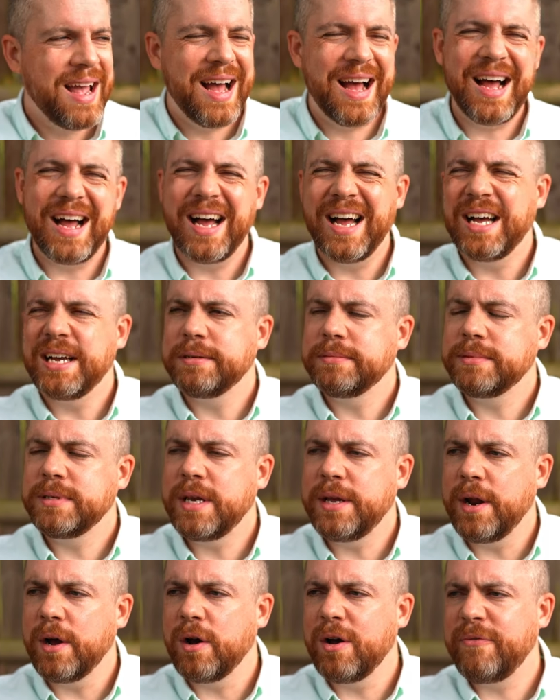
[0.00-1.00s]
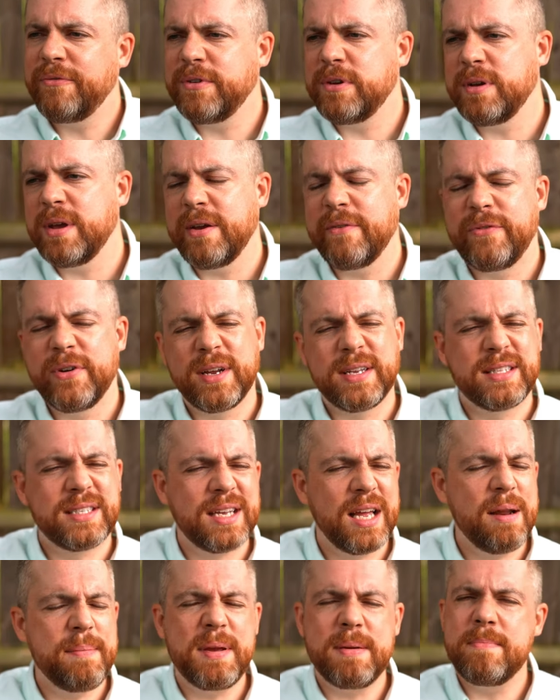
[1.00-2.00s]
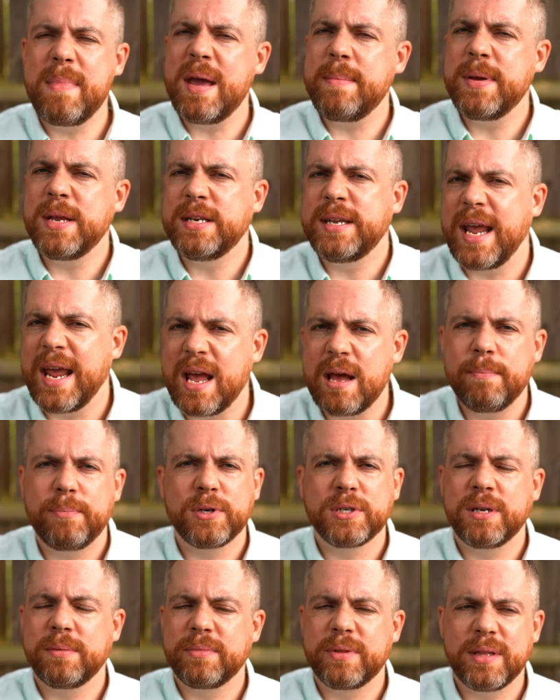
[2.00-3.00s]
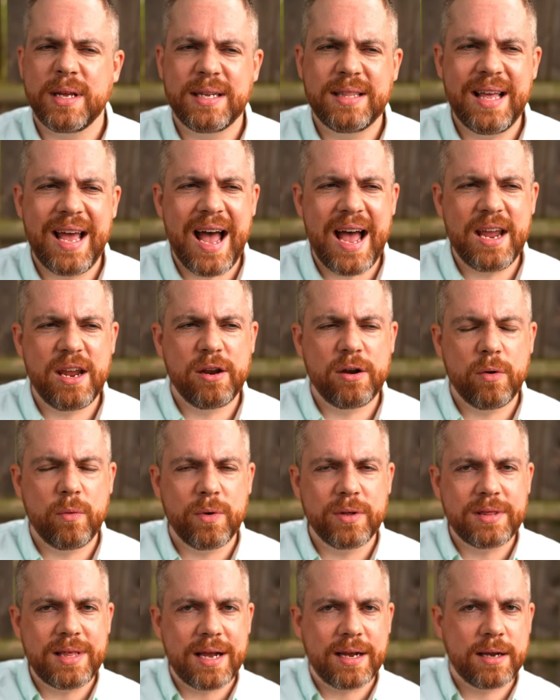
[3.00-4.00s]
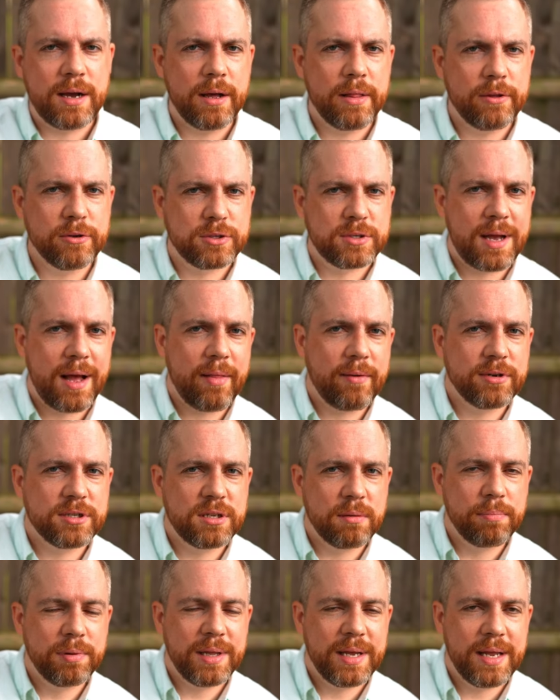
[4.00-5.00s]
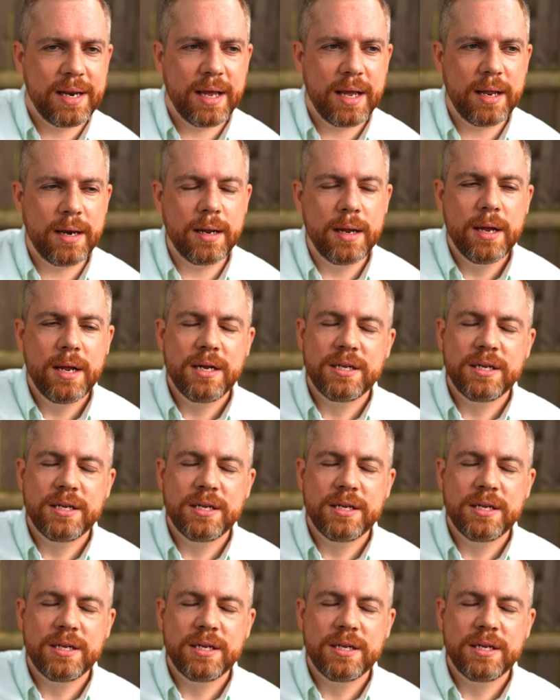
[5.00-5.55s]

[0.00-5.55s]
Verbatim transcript: uh, you know, if, you, if it's gonna be maybe damp or something like that, you don't want that co those colors to bleed in.